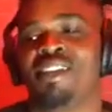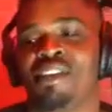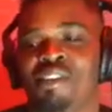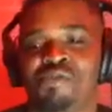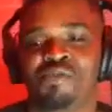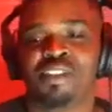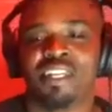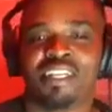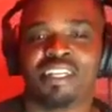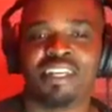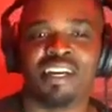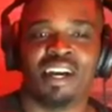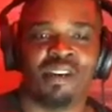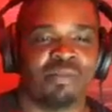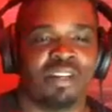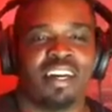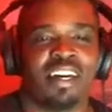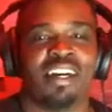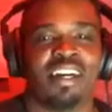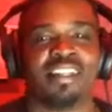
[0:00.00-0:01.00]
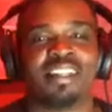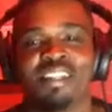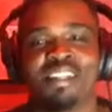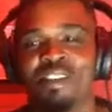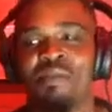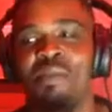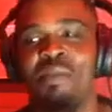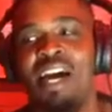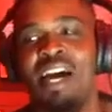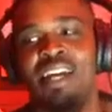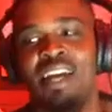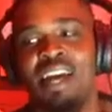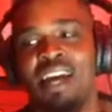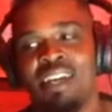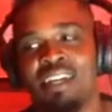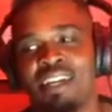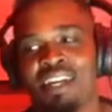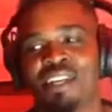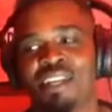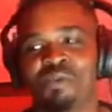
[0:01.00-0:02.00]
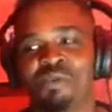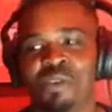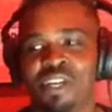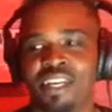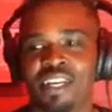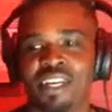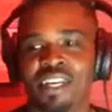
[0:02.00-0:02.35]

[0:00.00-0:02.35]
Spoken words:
I'm cussing somebody out next week.